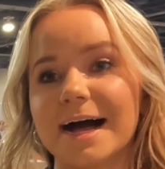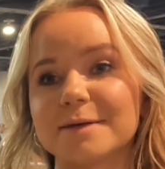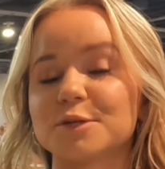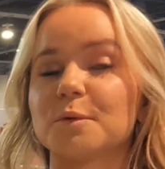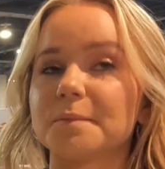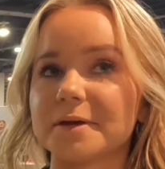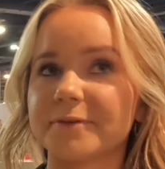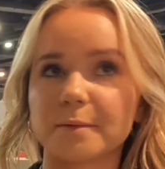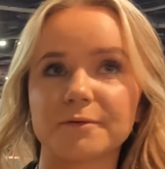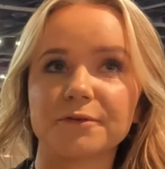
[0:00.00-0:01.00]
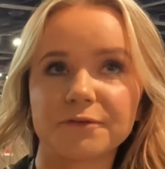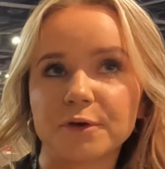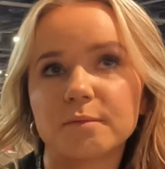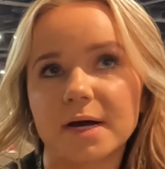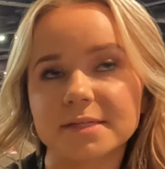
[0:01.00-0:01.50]
So it won't be available for a
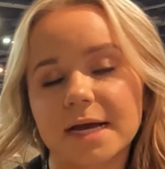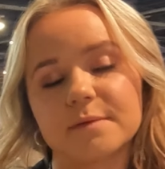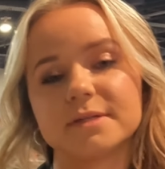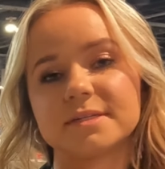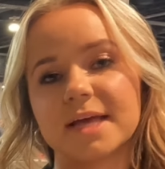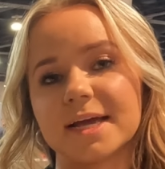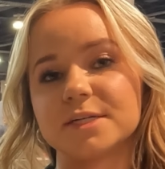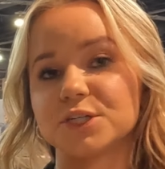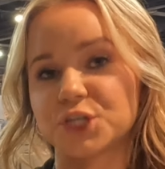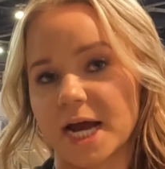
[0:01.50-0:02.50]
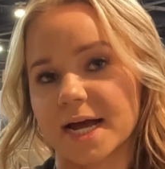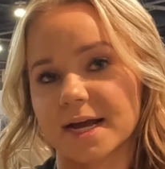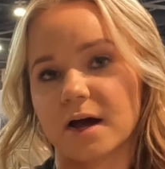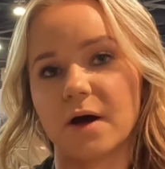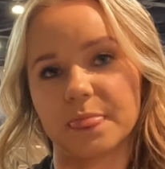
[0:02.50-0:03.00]
few months. I would say to check
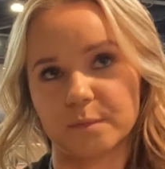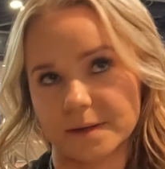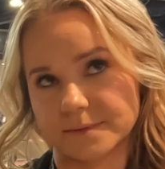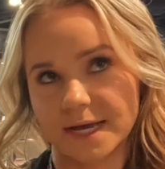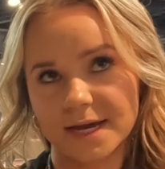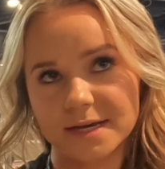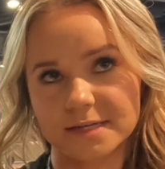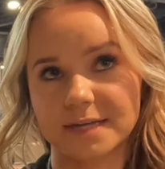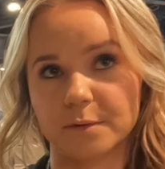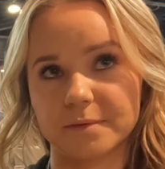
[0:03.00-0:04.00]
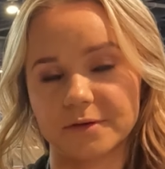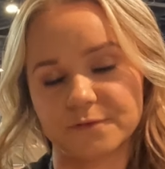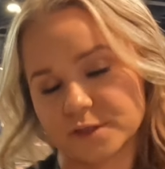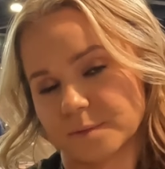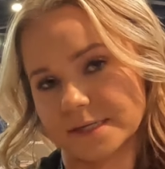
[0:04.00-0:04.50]
on the website, because that will be the
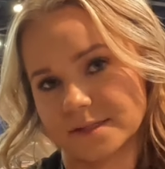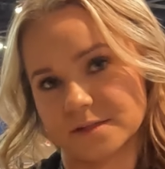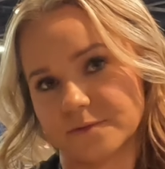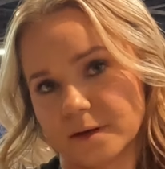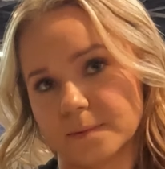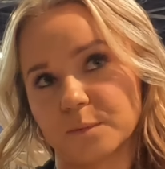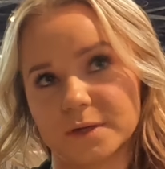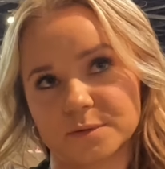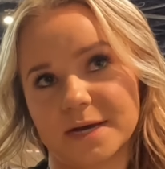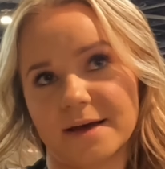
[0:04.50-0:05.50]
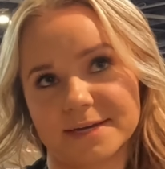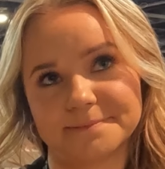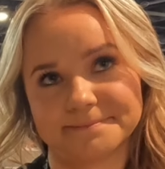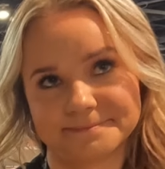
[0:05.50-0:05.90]
first place it's available once we have it.